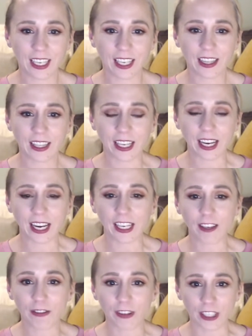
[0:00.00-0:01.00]
That I
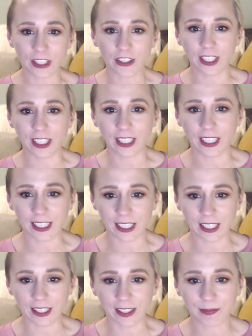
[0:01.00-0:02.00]
get frustrated
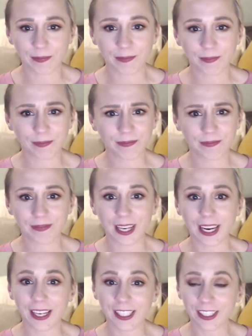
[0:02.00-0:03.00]
easily. I
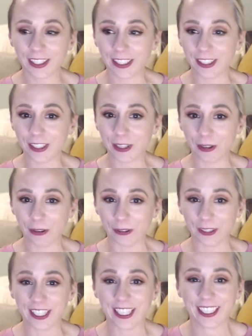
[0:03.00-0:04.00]
actually
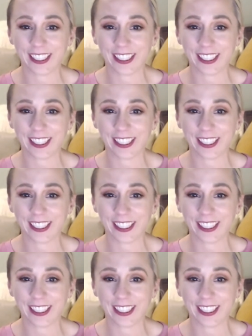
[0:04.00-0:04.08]
don't.